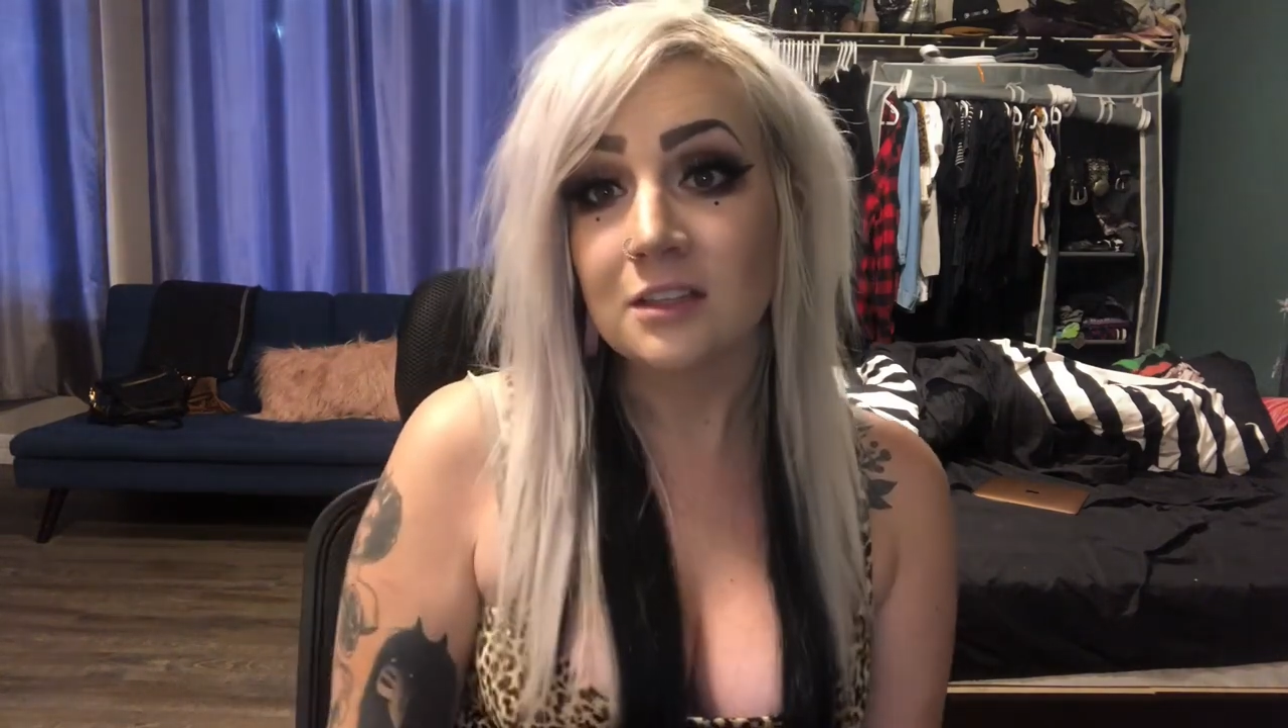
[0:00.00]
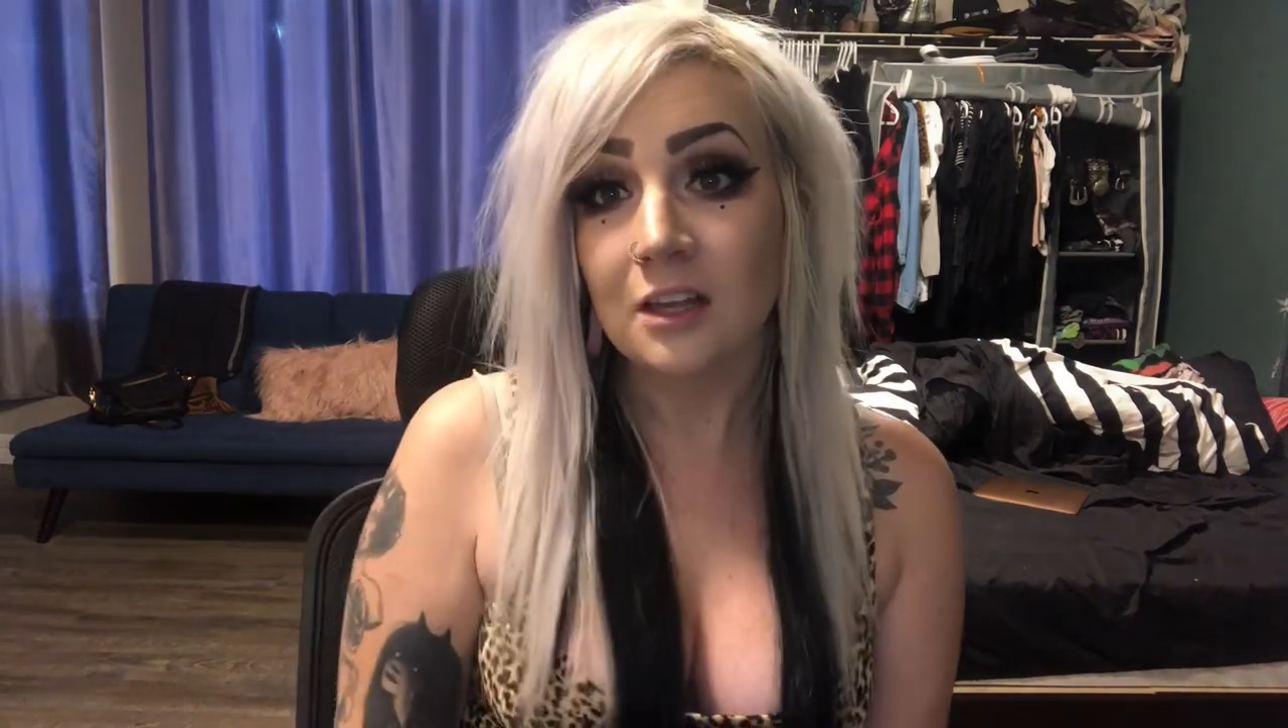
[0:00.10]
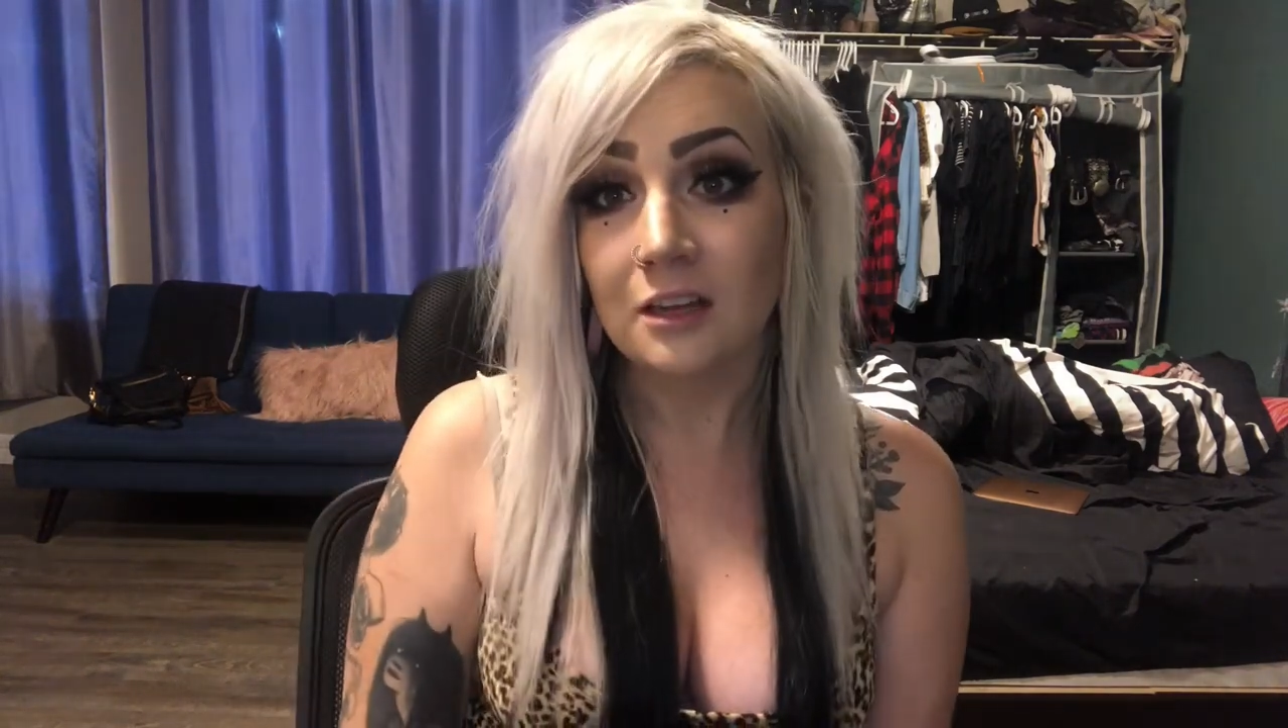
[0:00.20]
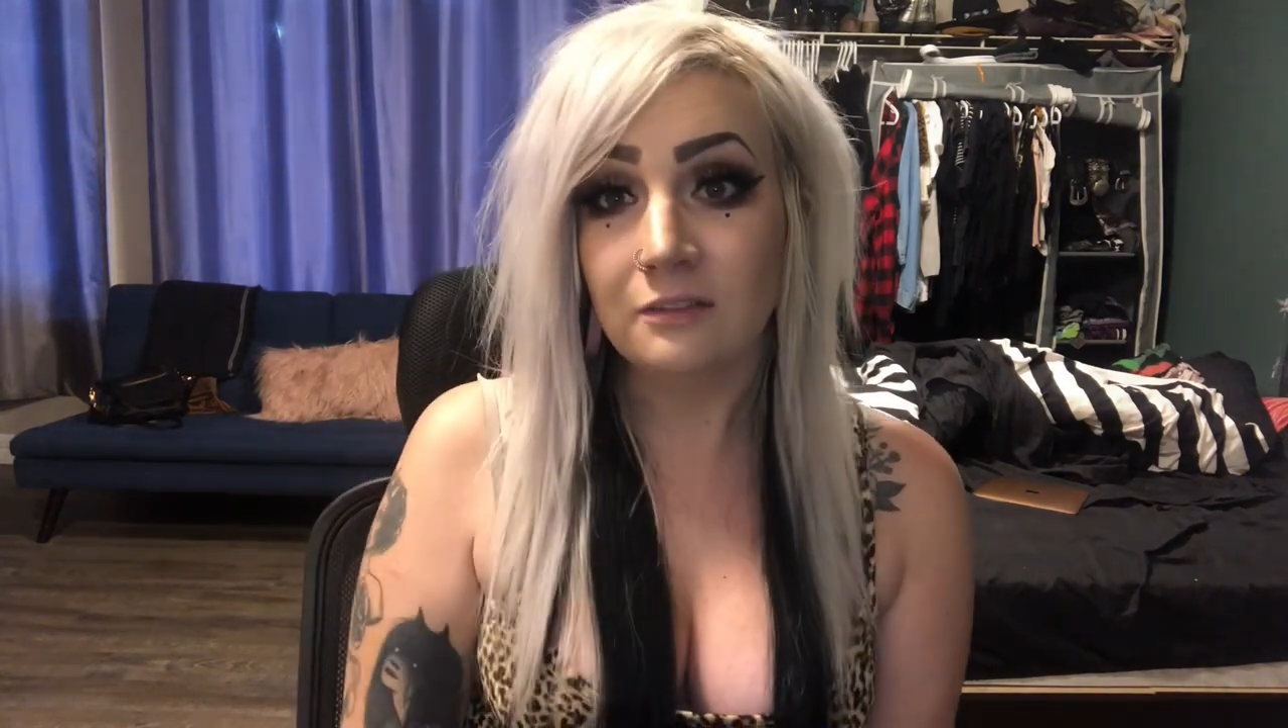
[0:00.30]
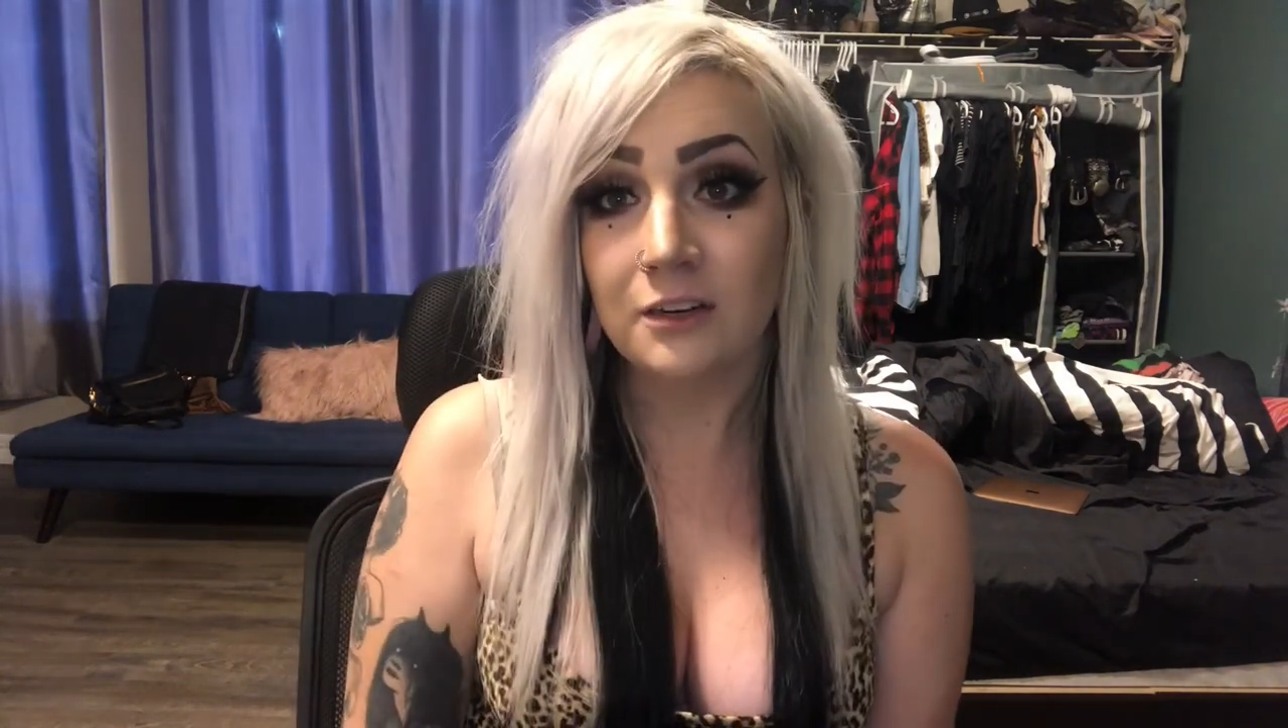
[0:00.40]

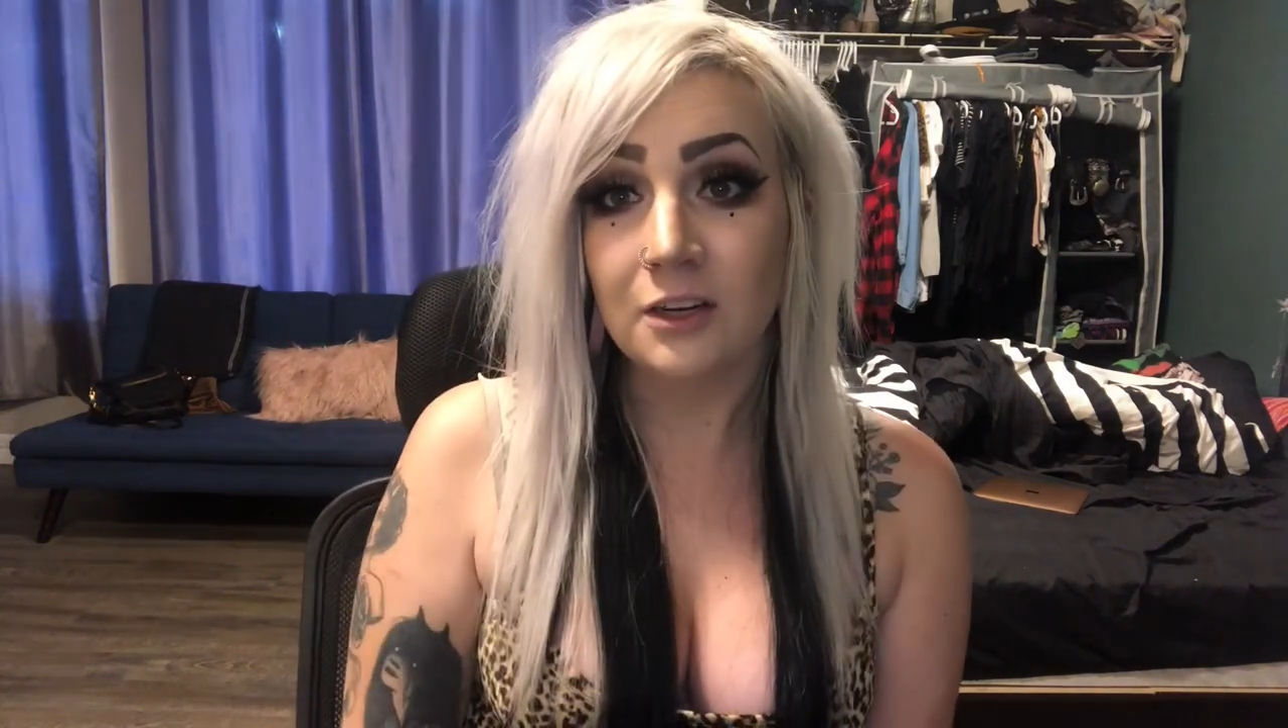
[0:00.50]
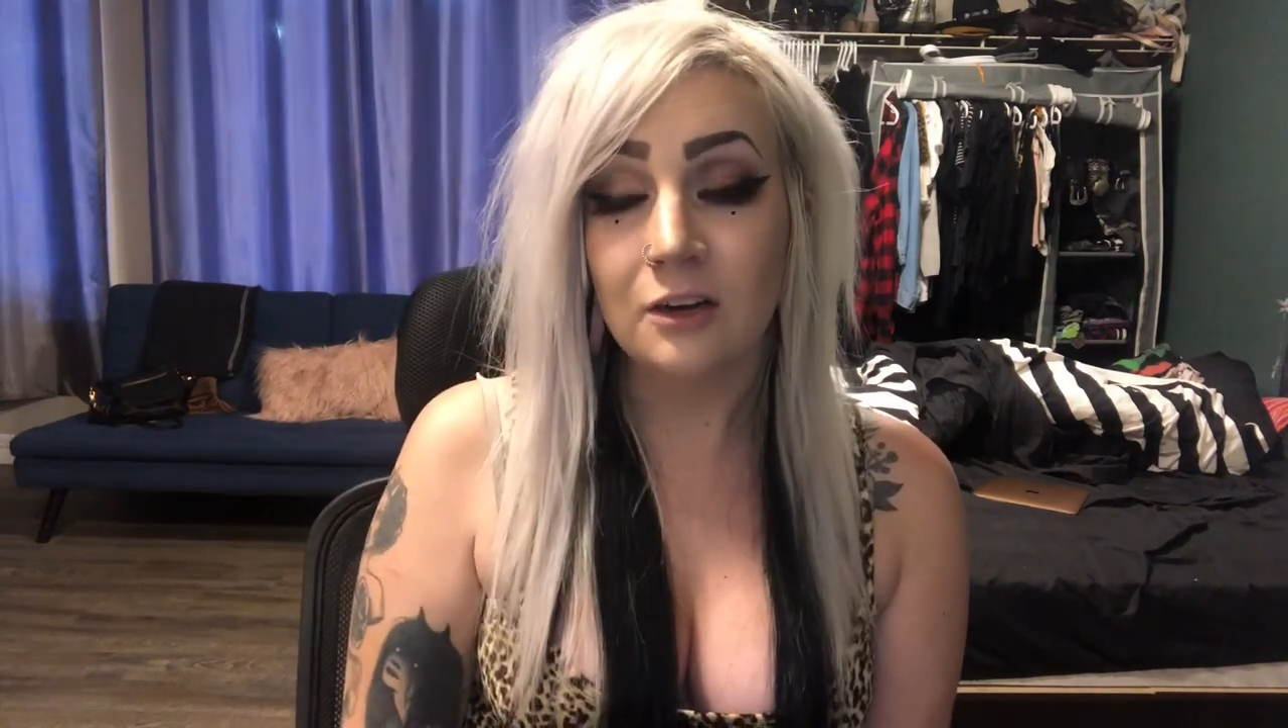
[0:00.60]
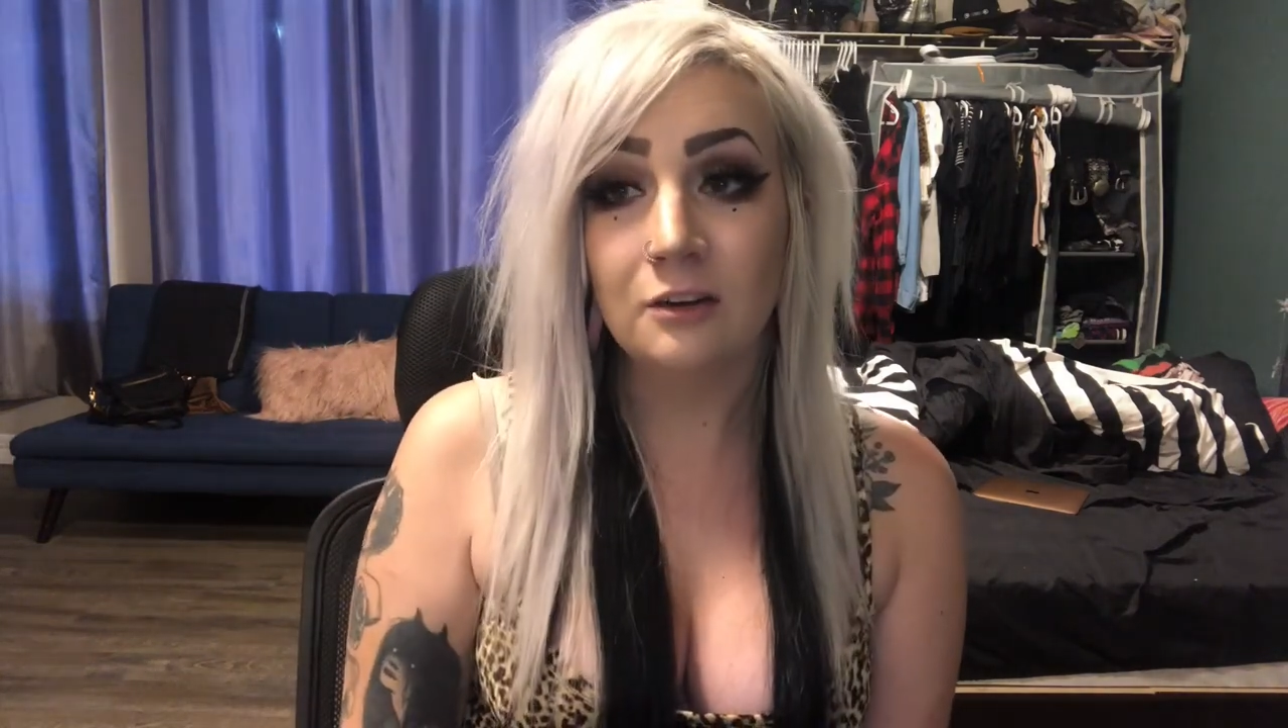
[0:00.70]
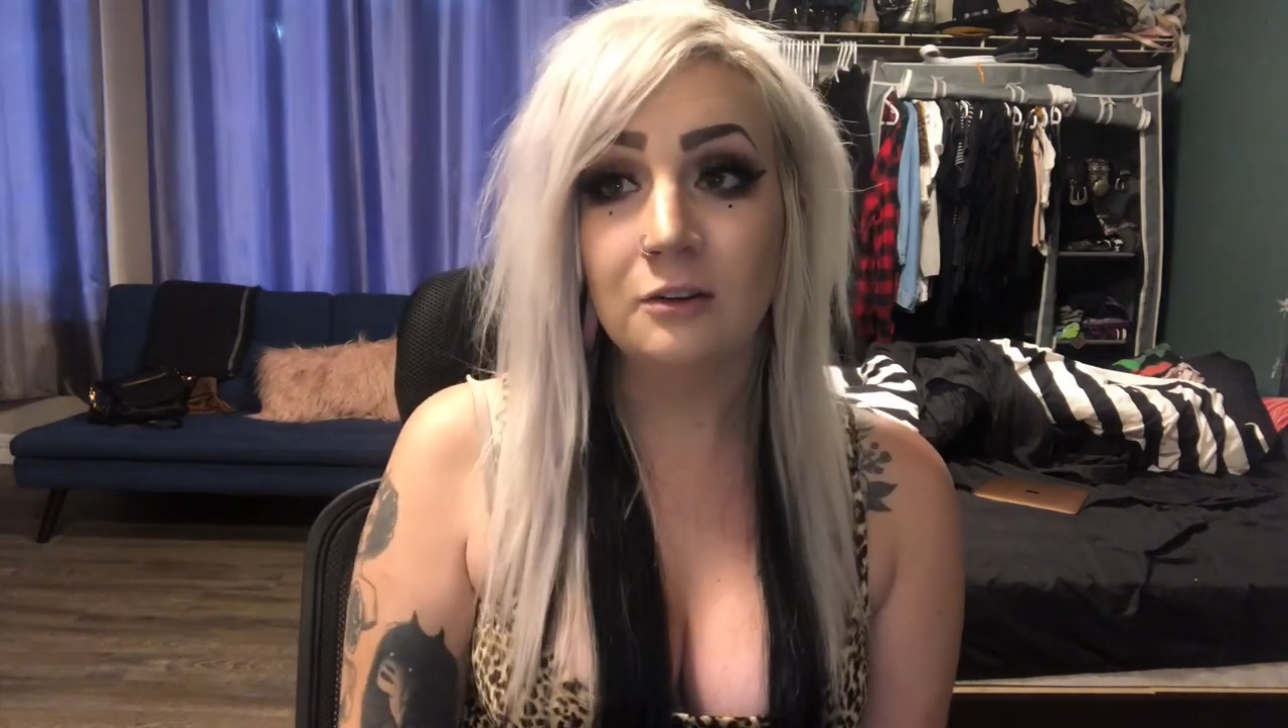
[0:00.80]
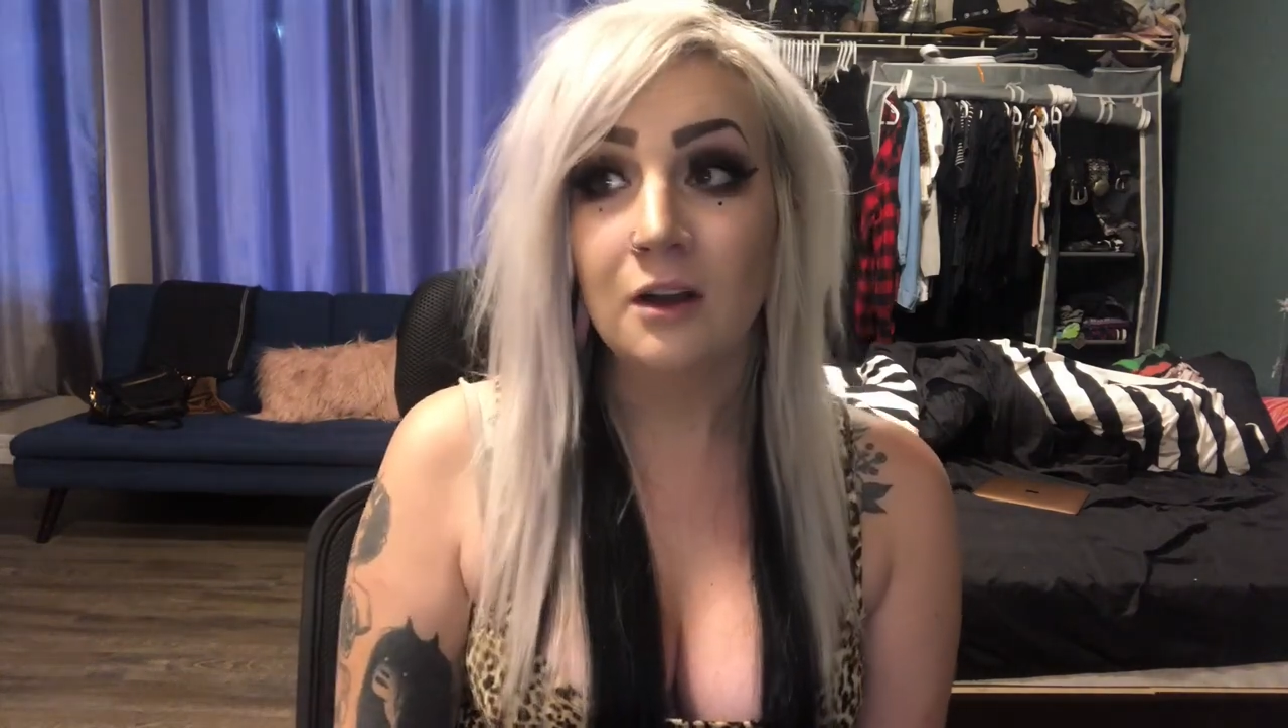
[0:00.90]
life, you
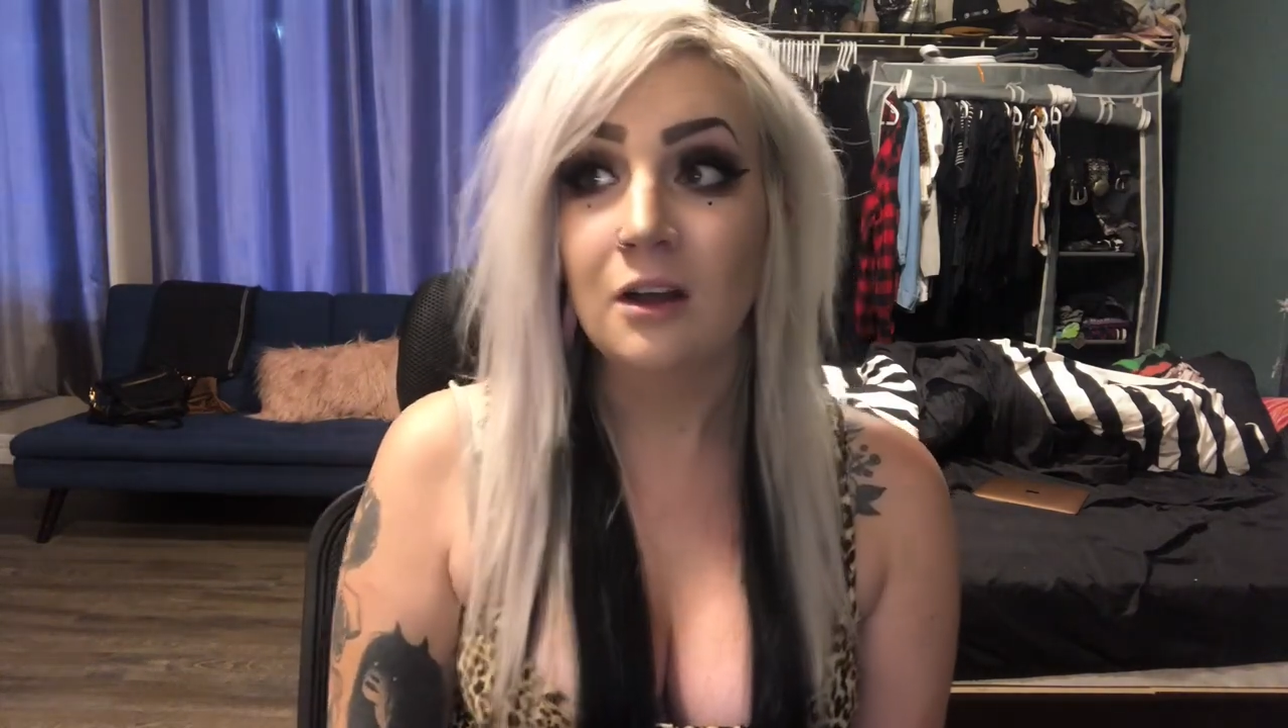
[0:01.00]
know.